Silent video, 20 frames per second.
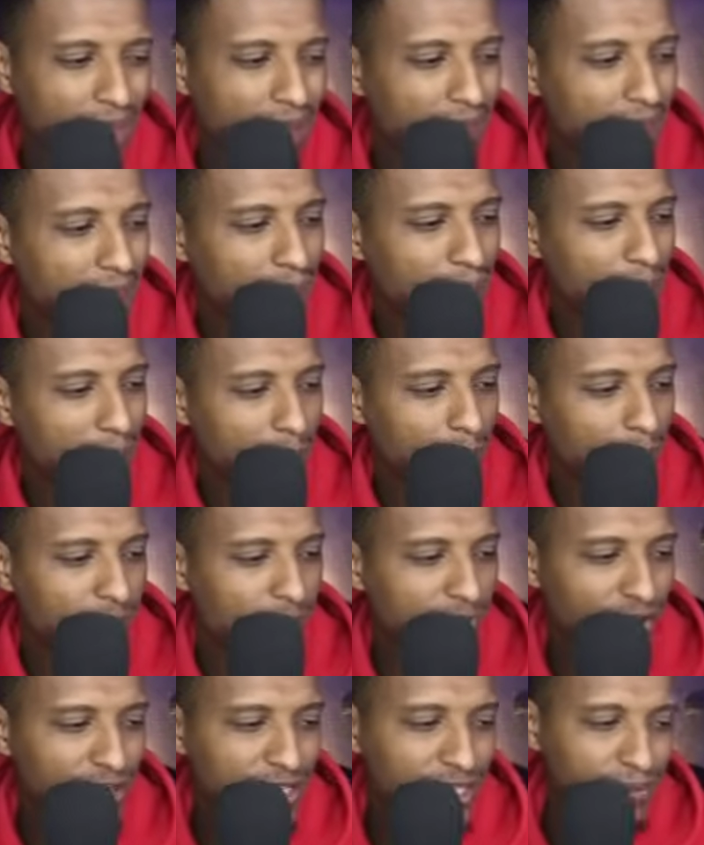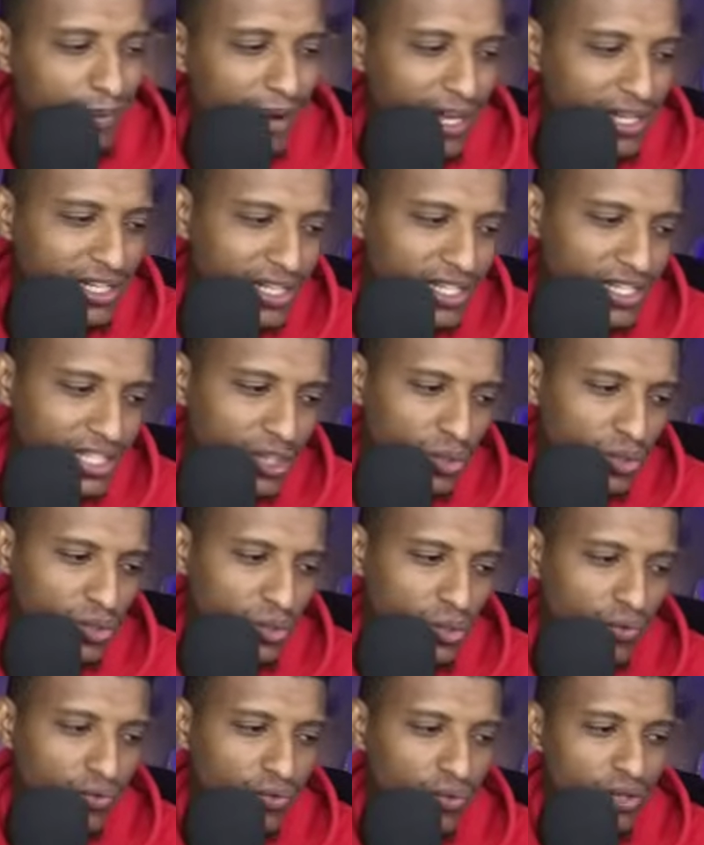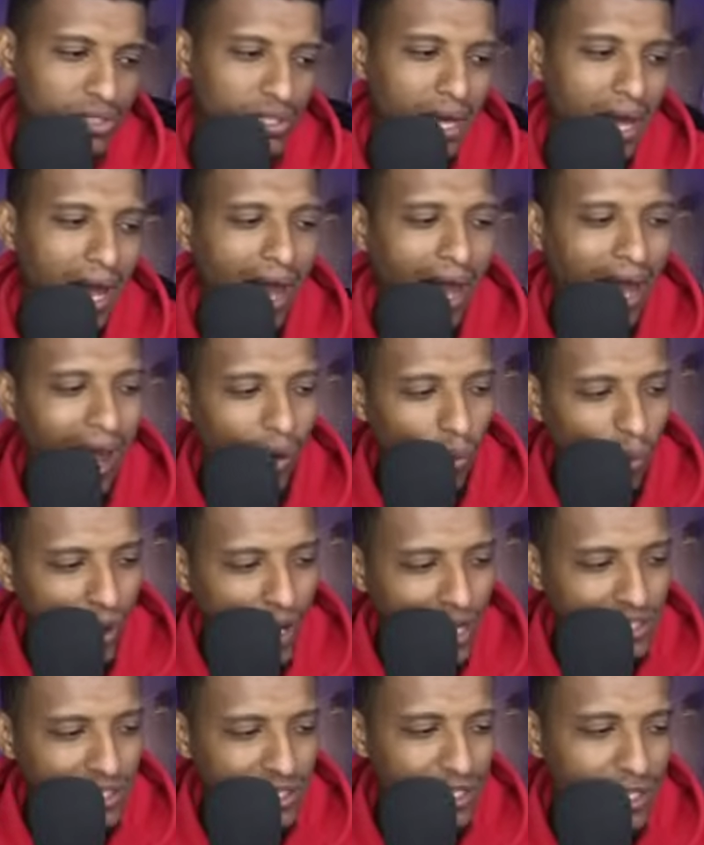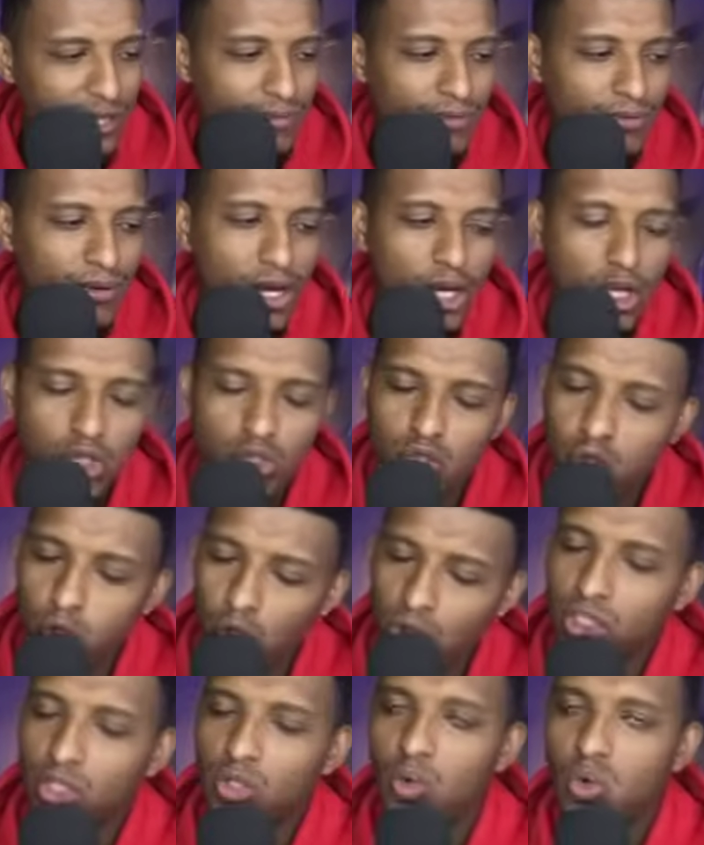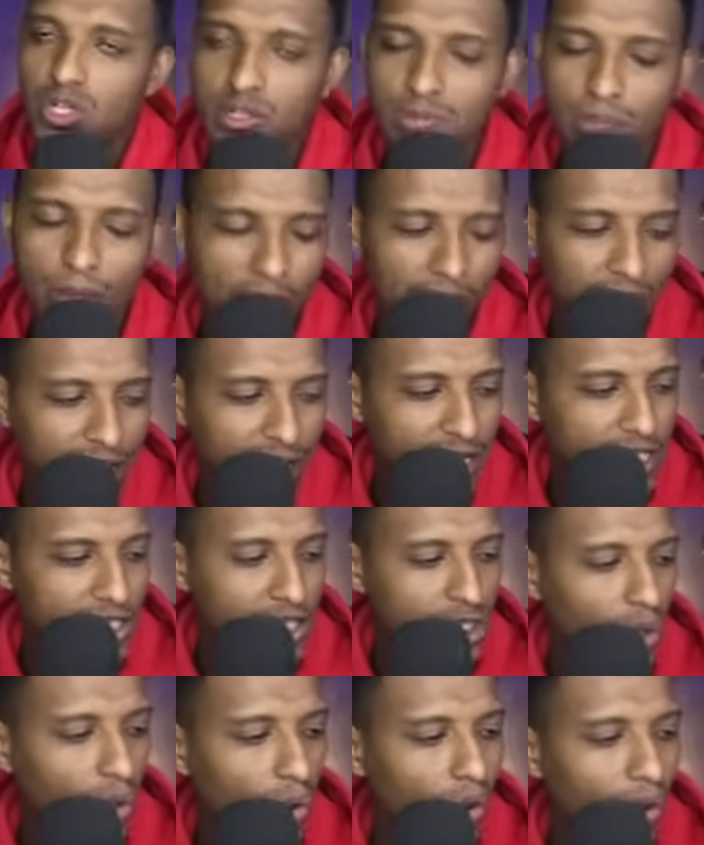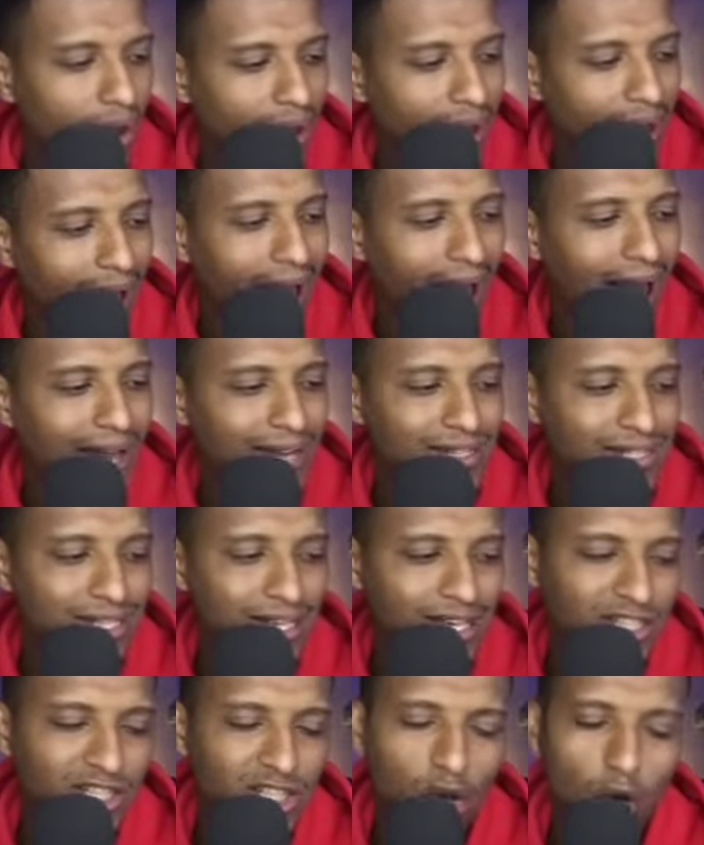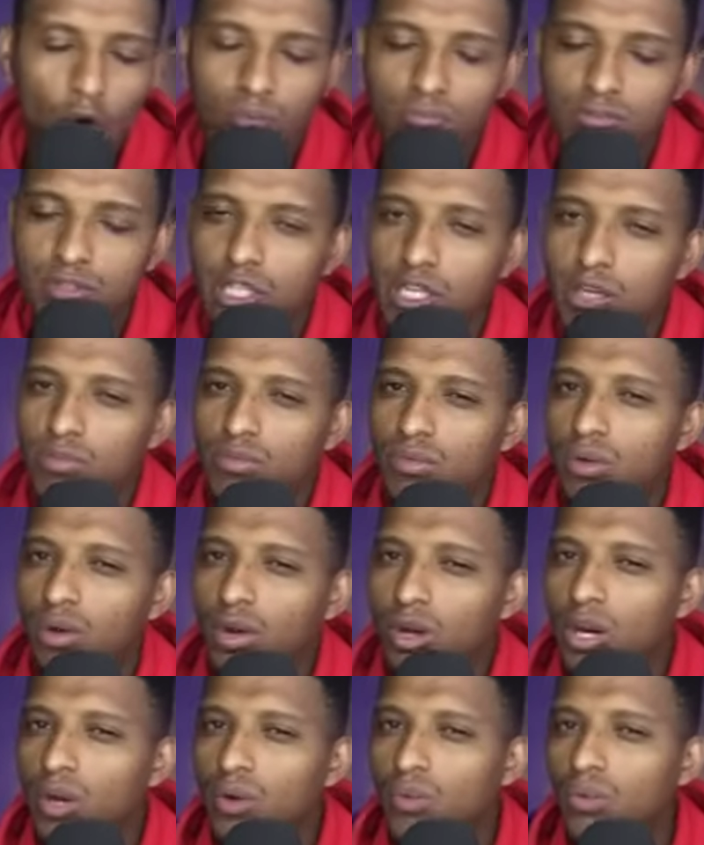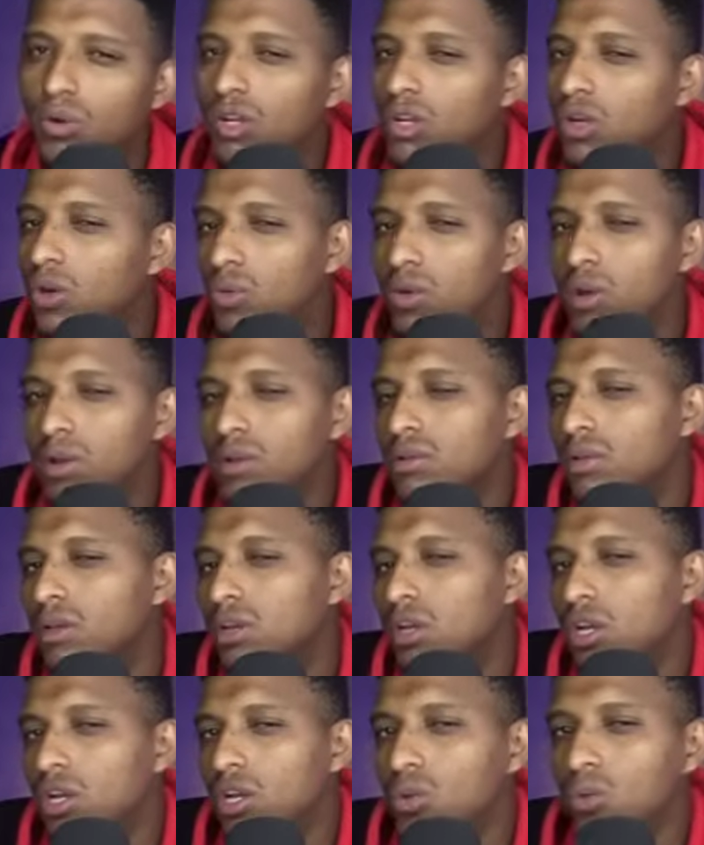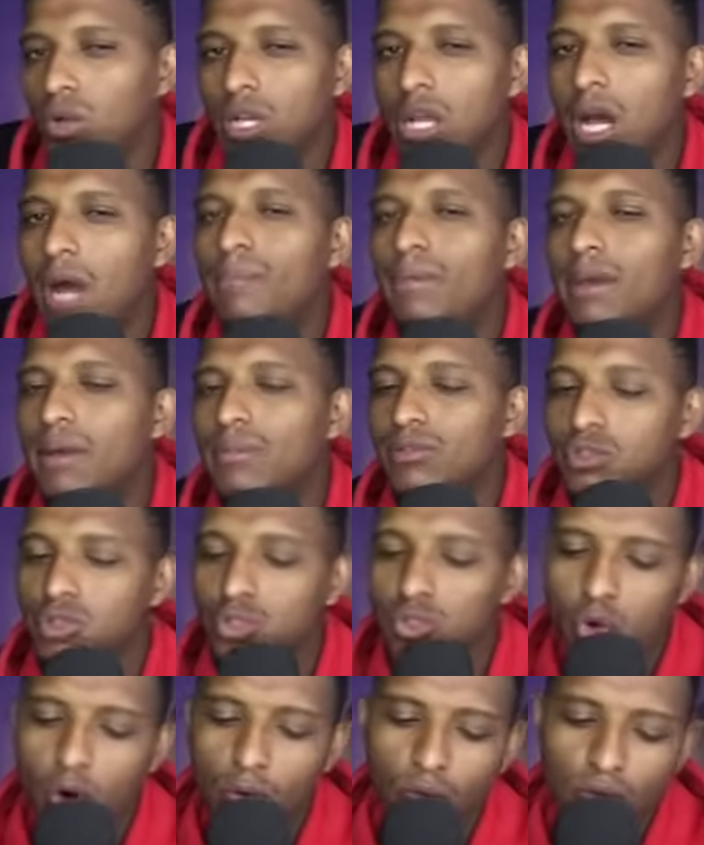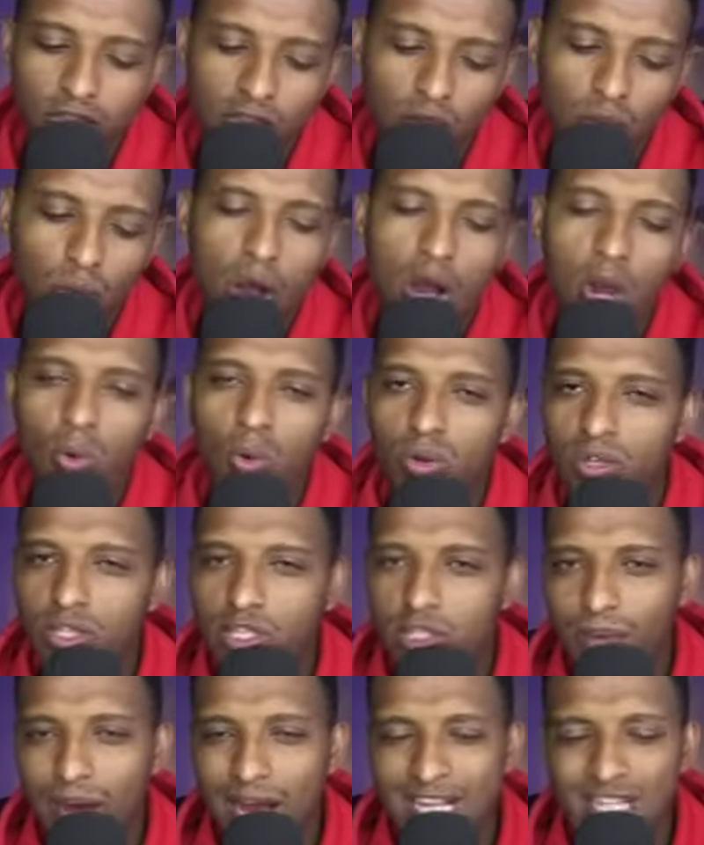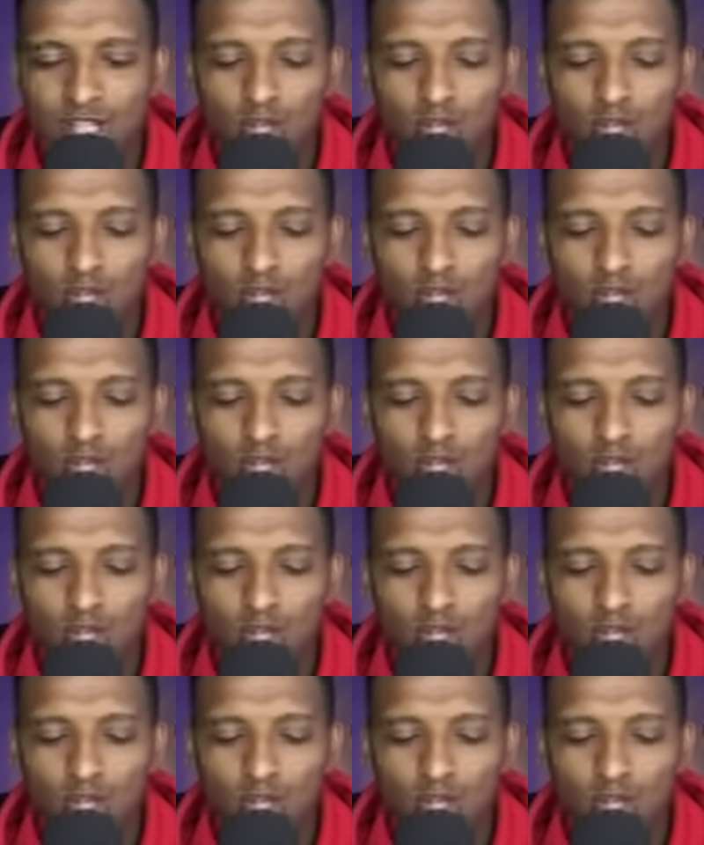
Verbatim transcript: And my pick for this match is, you know, to go for the away team total goals market. So I think the home team, uh, we know, will will not be able to score more than one goal in this match.